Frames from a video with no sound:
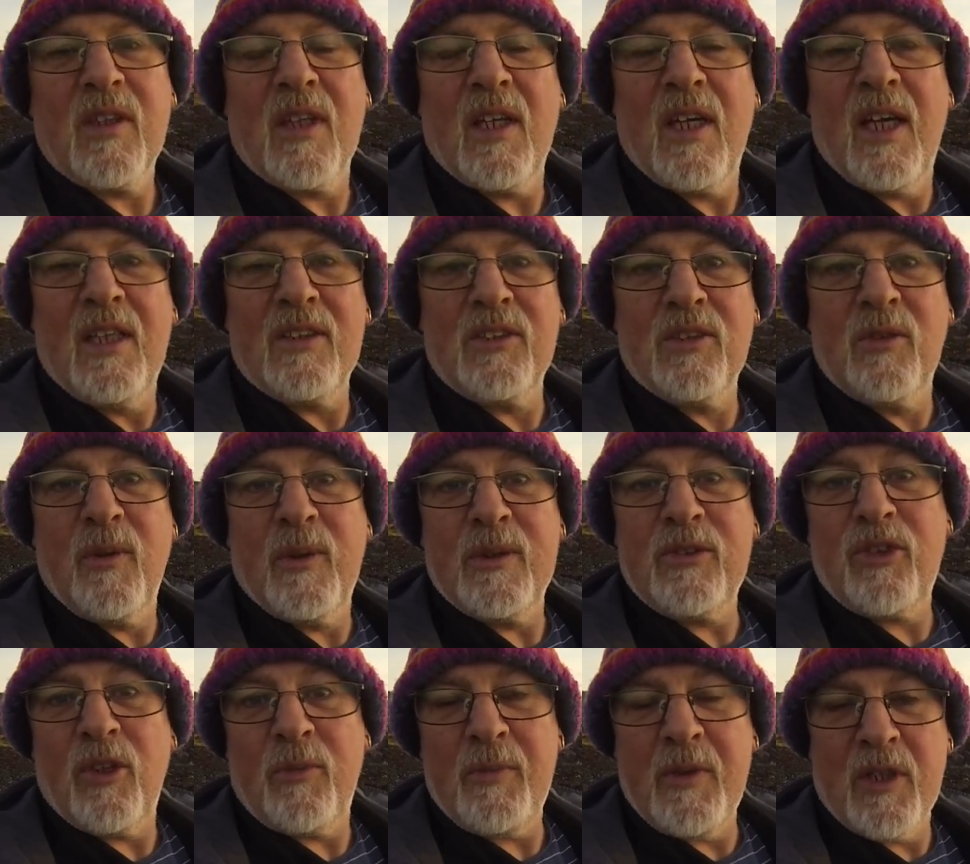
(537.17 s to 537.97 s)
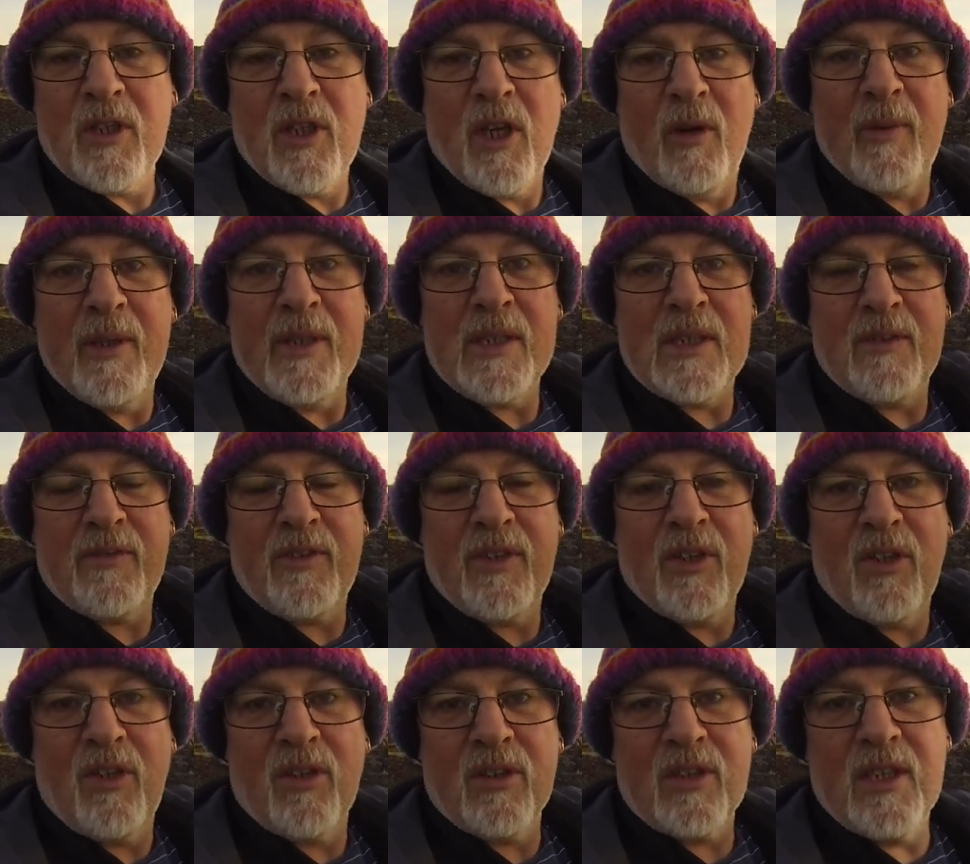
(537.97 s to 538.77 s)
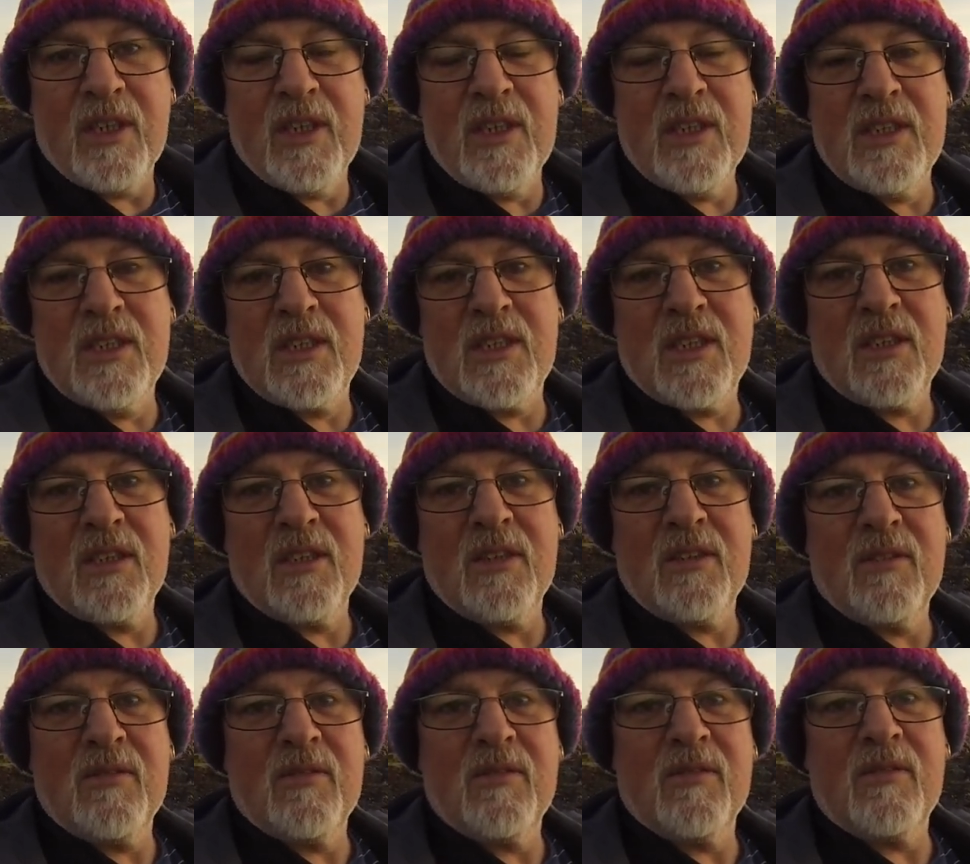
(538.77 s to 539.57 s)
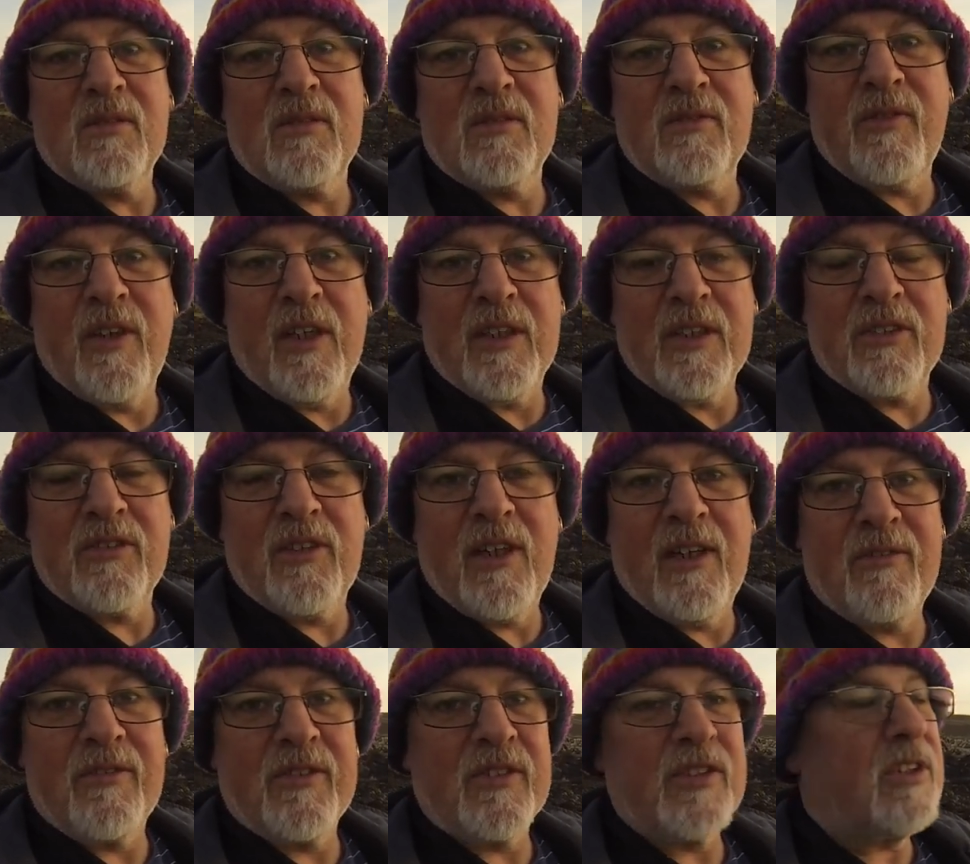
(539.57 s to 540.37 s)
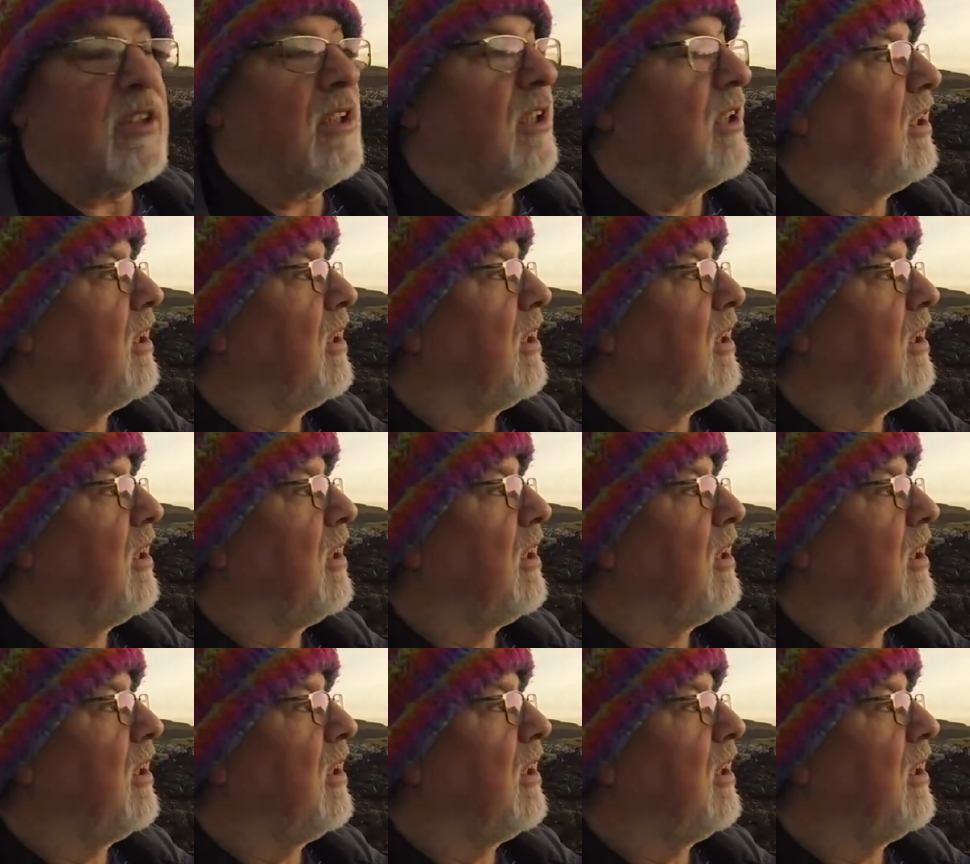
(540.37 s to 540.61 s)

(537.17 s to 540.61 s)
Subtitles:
as always, drop me a comment if you like these photographs,